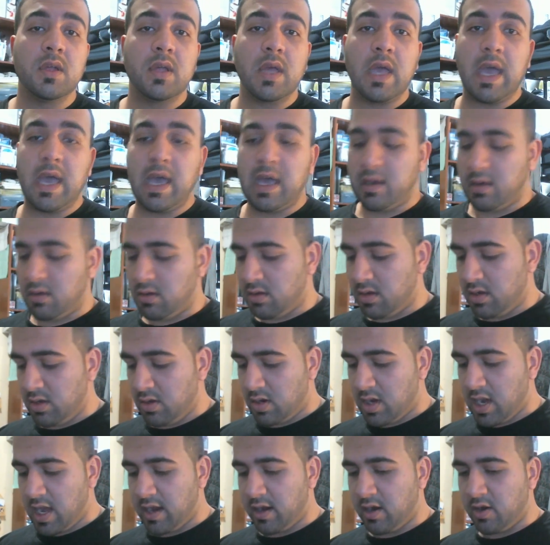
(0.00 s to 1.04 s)
and you
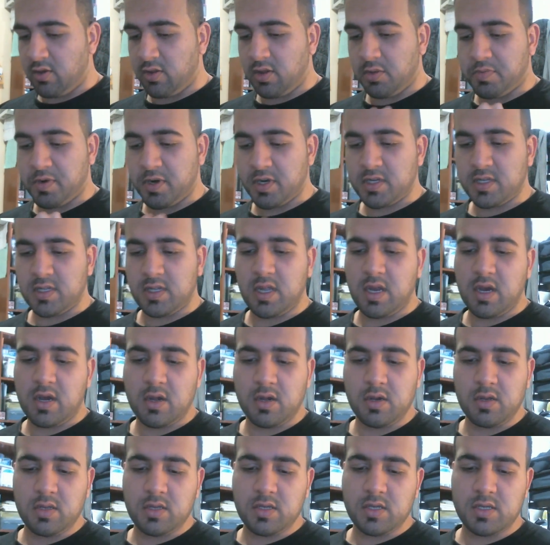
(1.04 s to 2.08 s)
kind of know the person
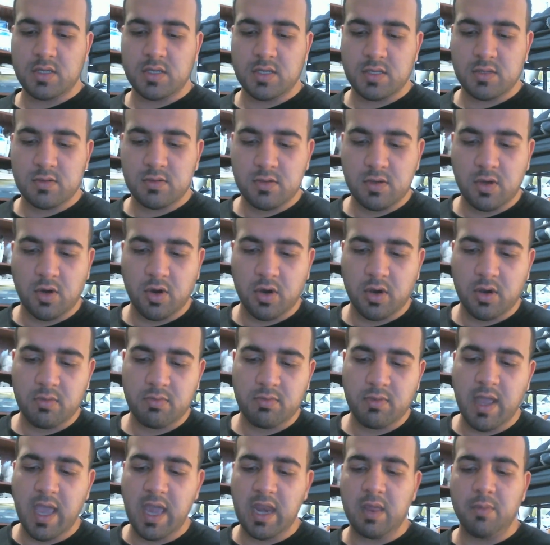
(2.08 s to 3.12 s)
there, you just, or
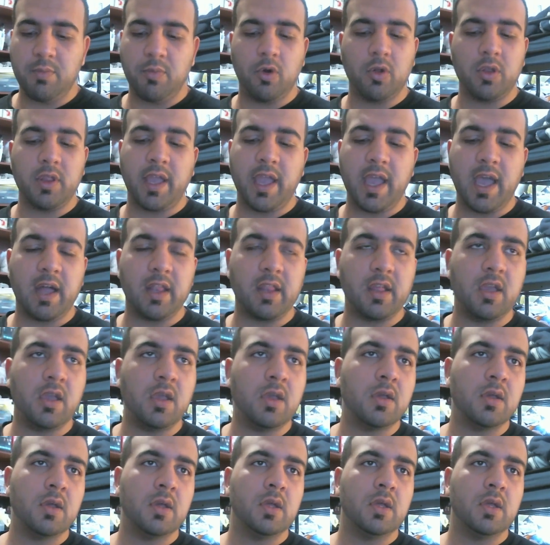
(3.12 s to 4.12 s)
any bowling alley,